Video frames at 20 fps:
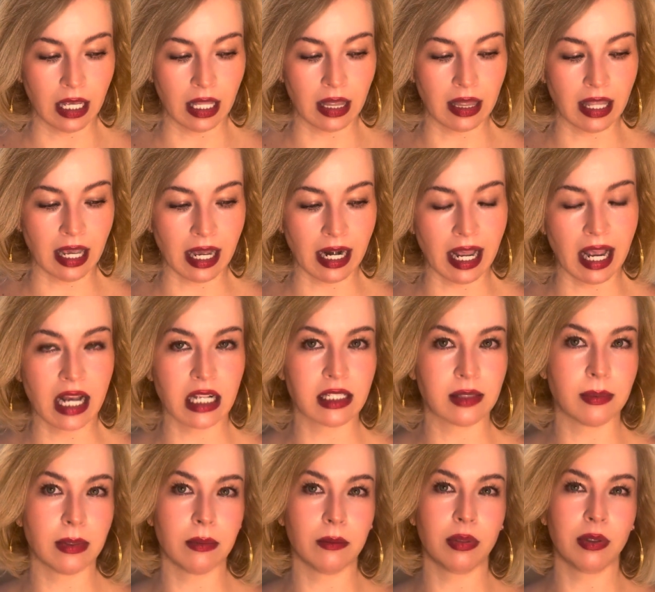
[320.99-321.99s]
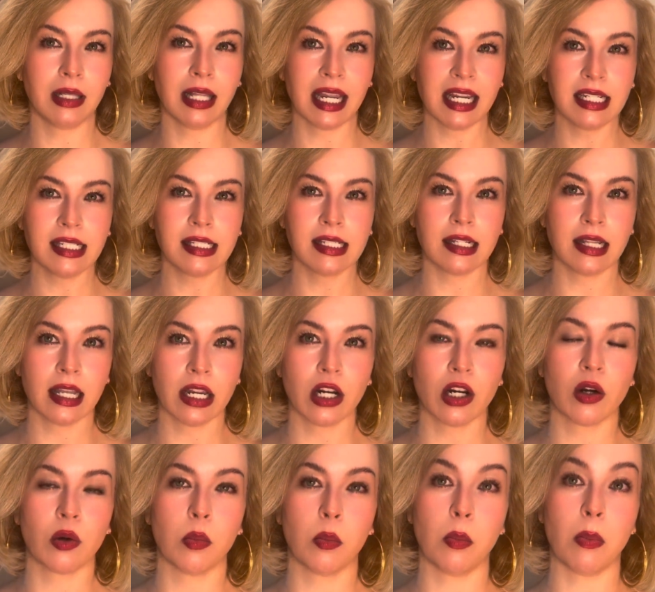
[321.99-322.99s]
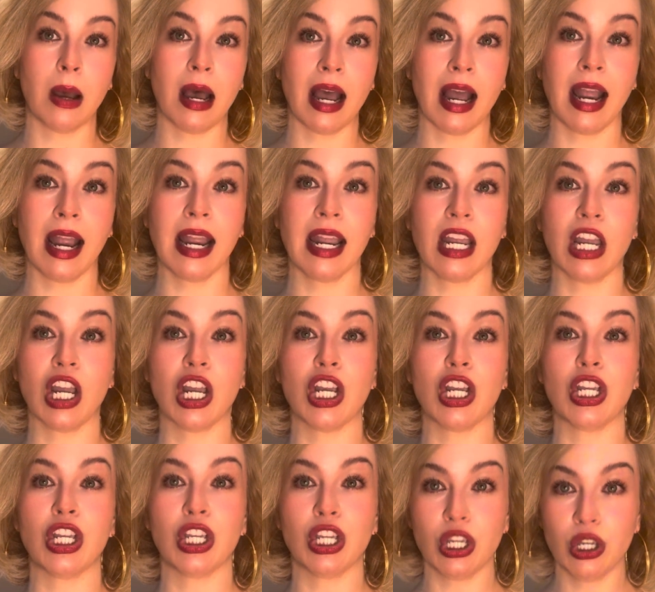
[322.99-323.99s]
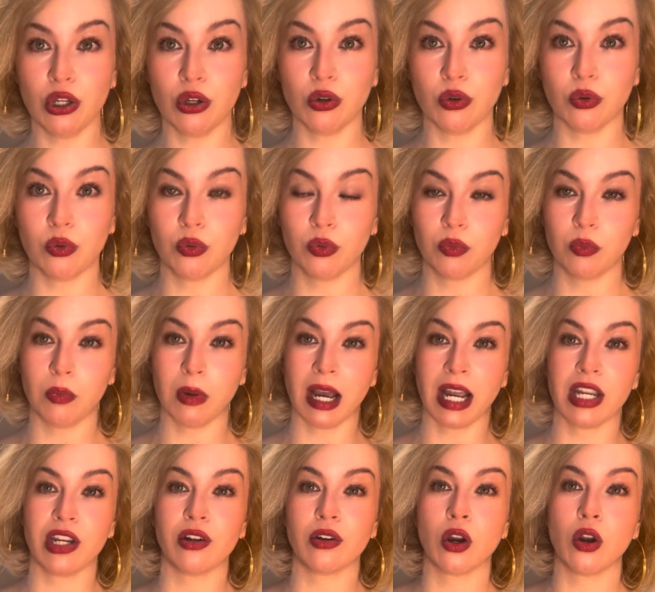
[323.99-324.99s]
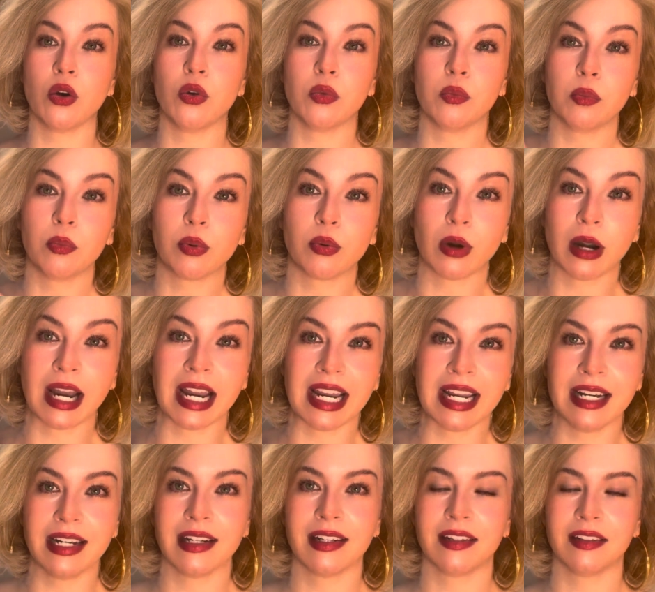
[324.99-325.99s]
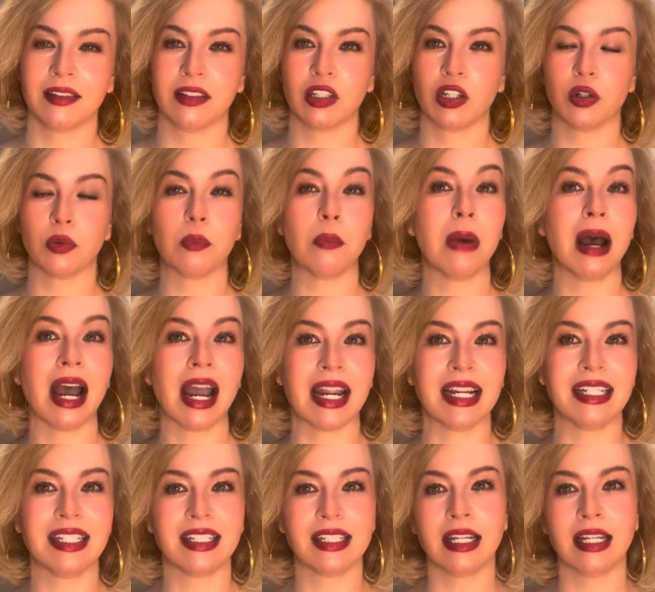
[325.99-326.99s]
that has been placed there by you, by your own brain, your mind,